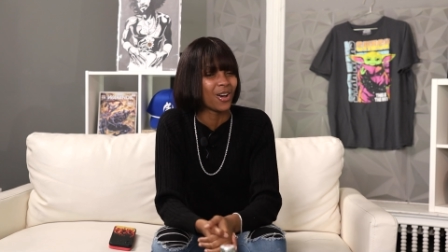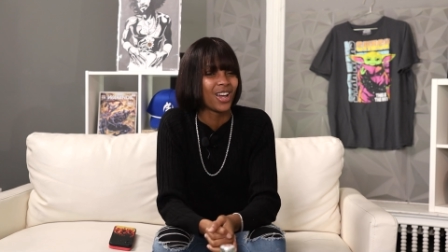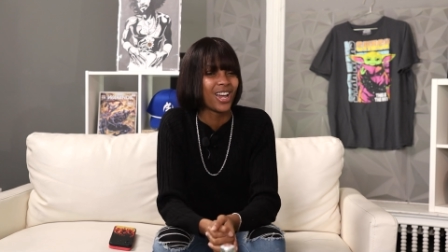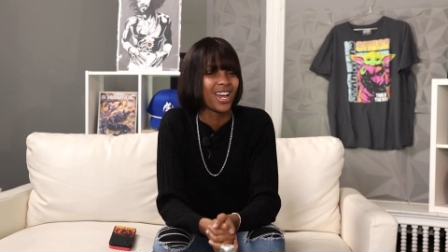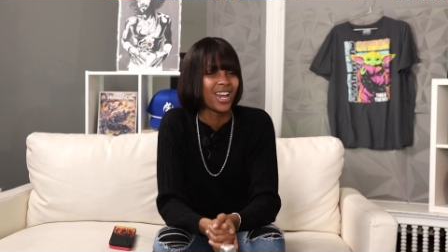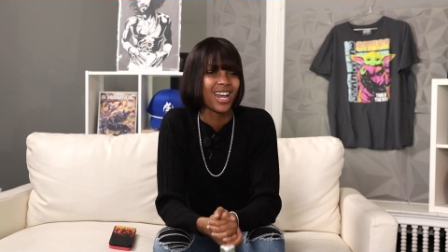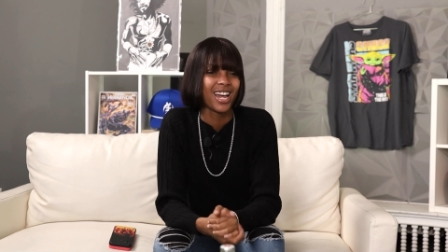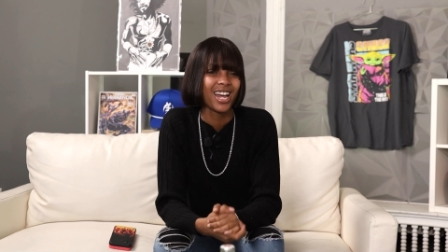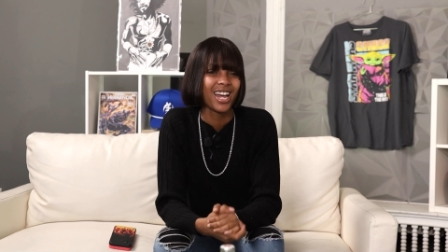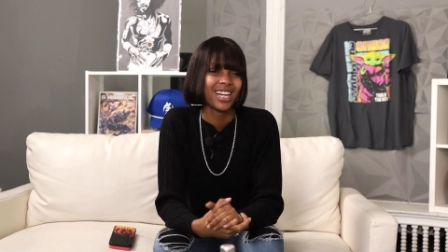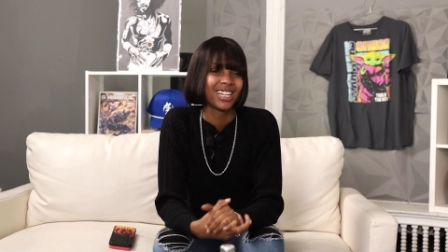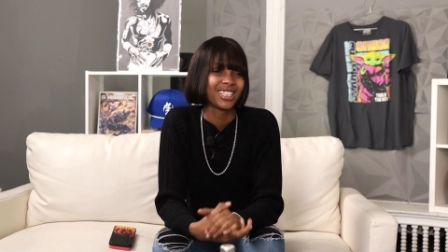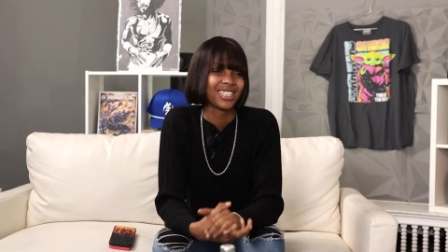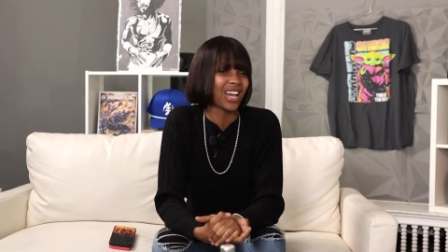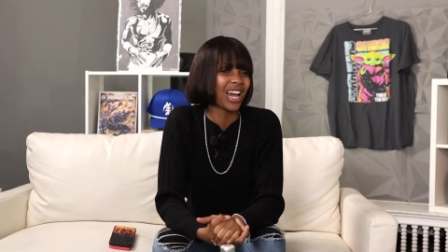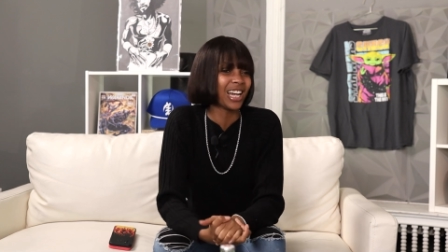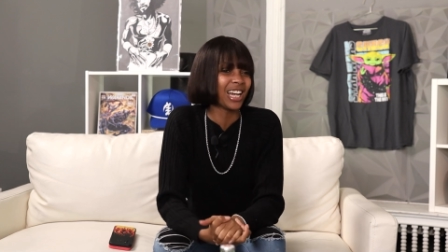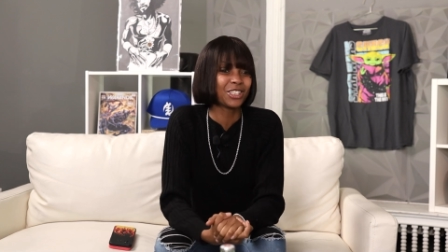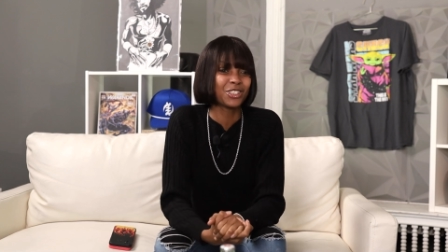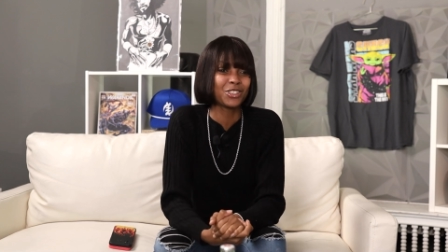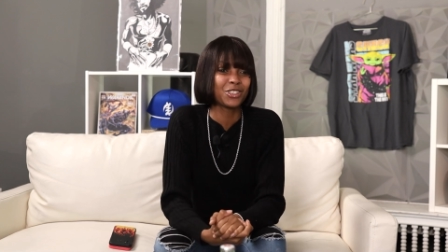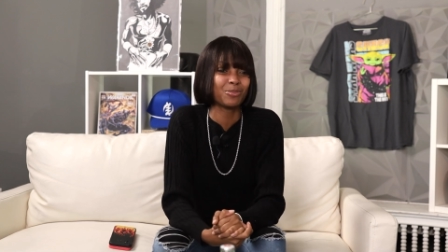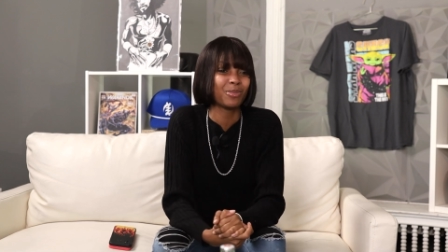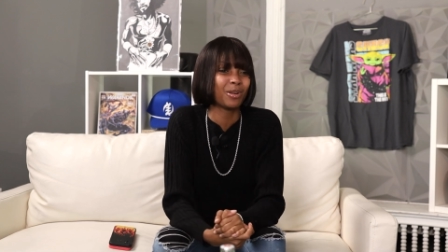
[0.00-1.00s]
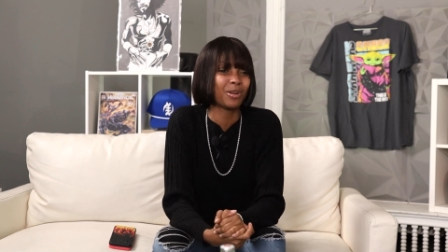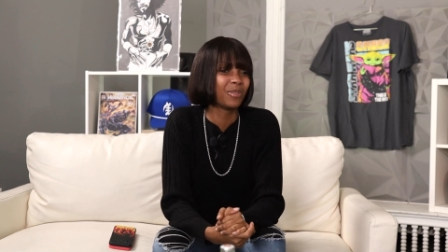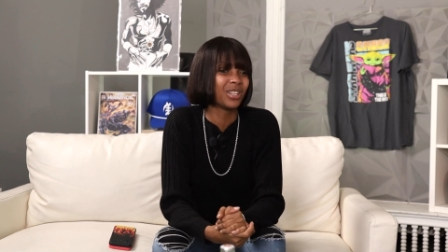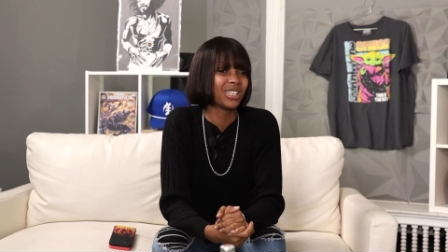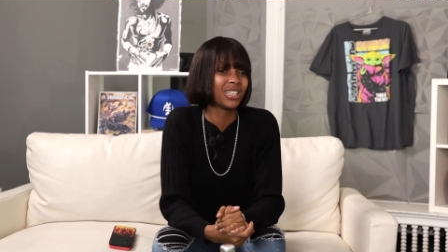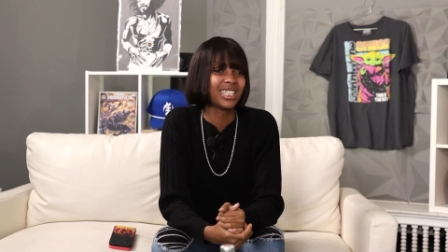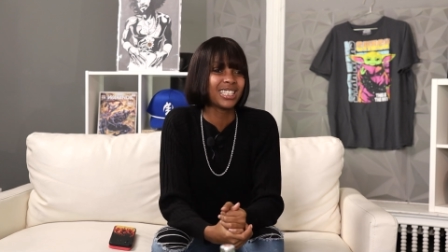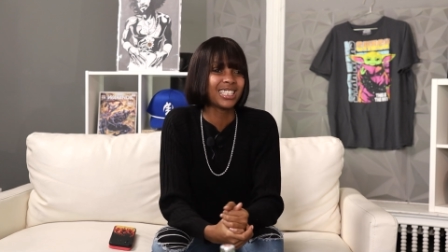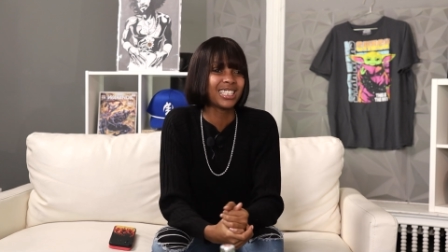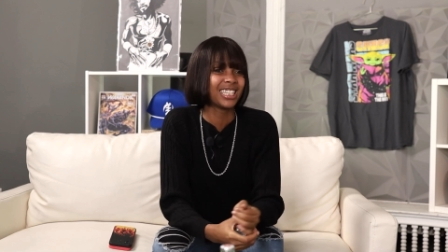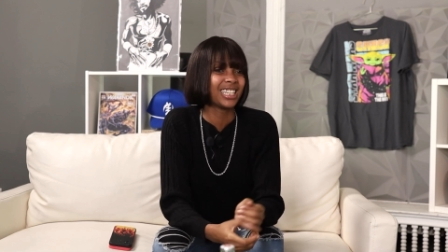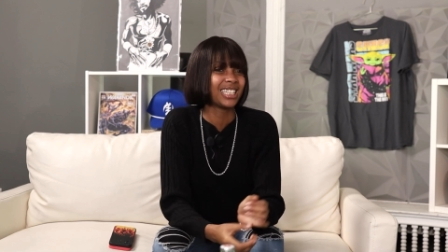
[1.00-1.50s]
So I just remember
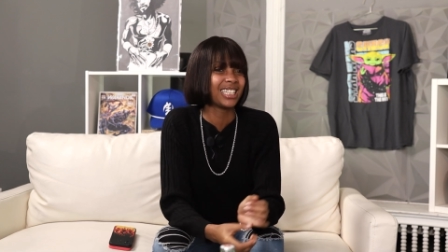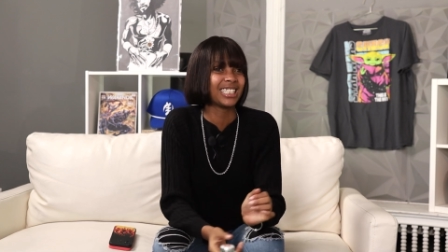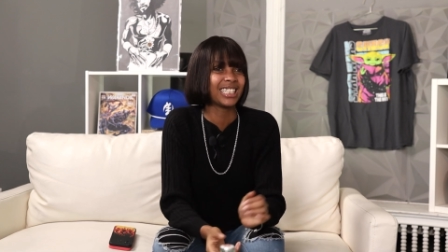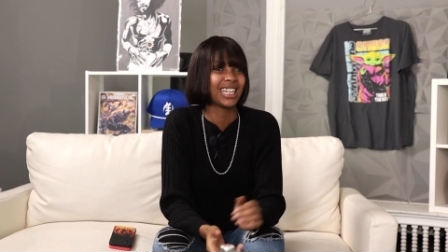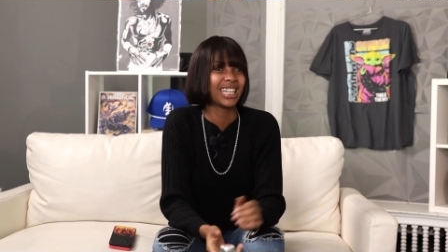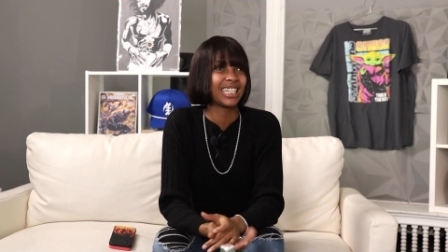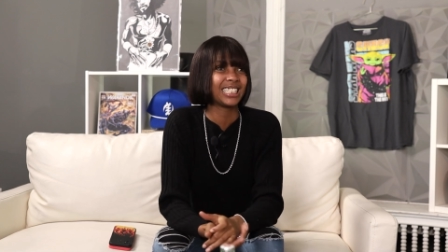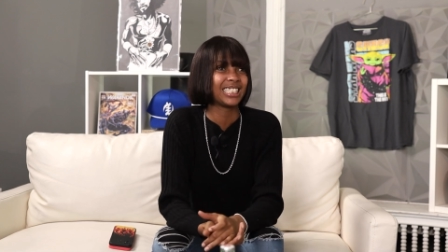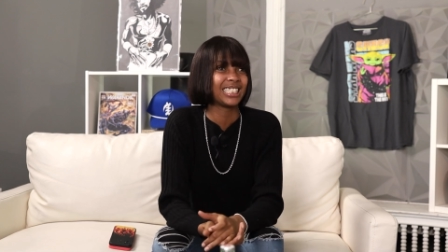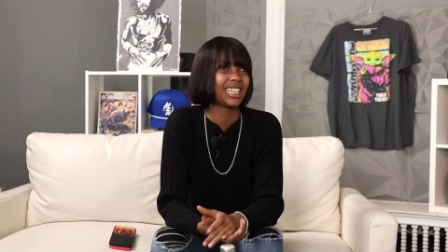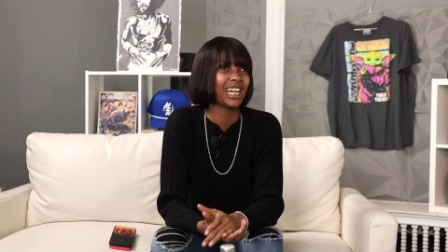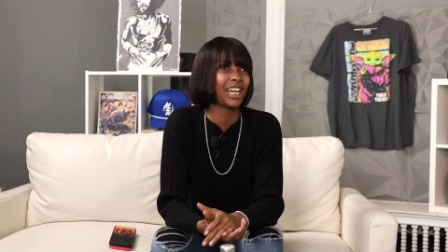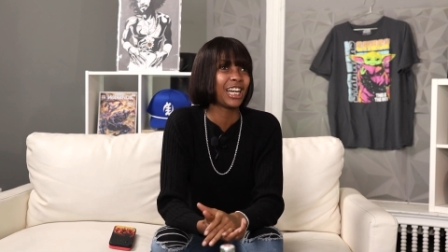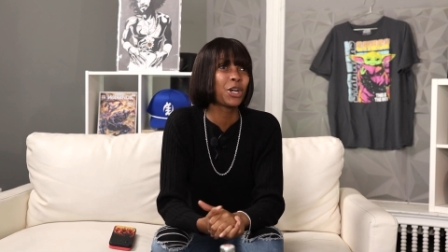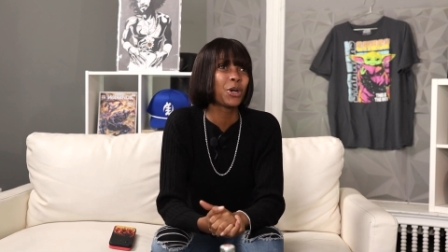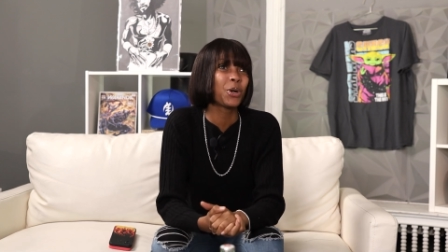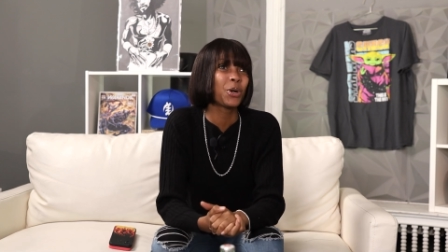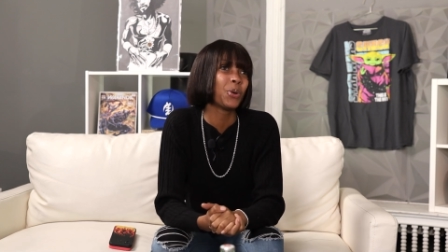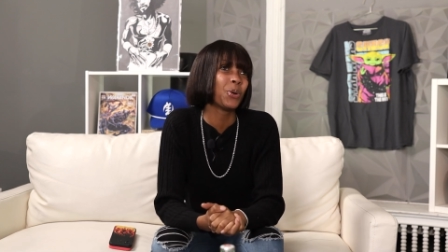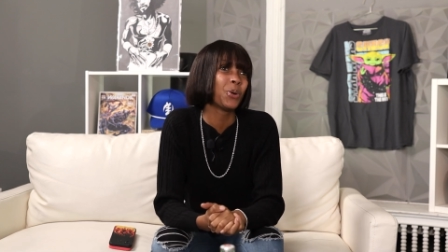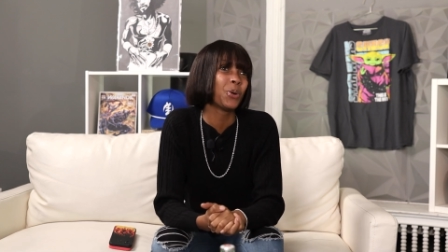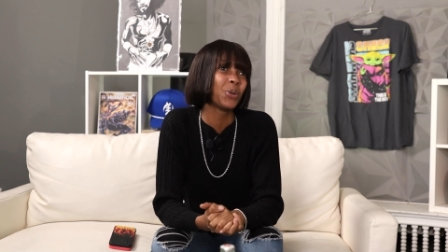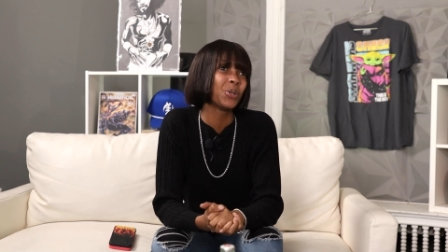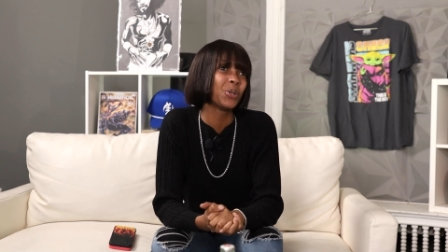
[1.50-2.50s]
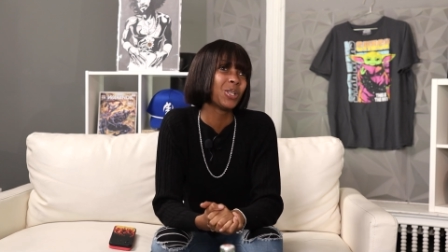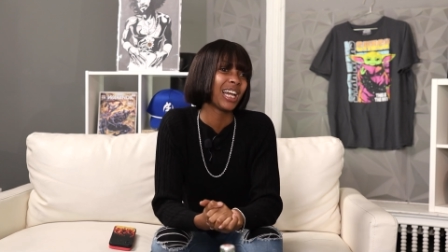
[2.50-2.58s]
listening to like J. Cole.